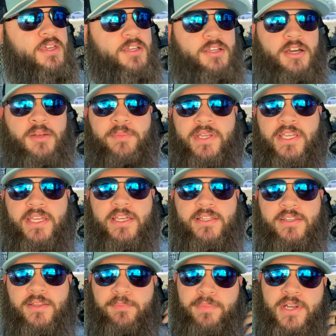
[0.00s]
Gonna be getting
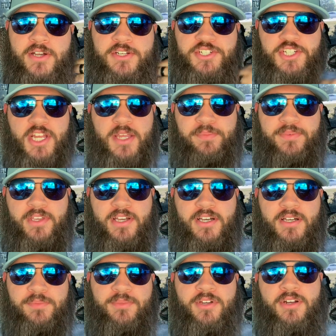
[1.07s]
the beard shaped
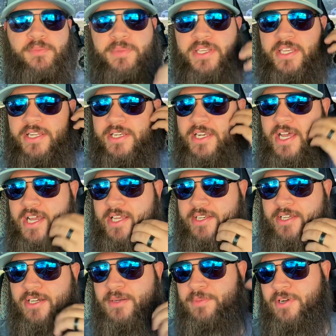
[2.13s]
up, gonna be getting lined
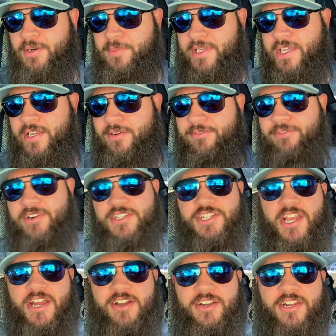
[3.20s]
up, gonna be getting a fresh
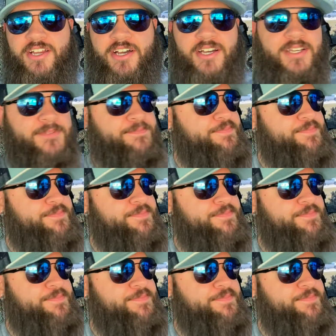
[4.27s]
haircut.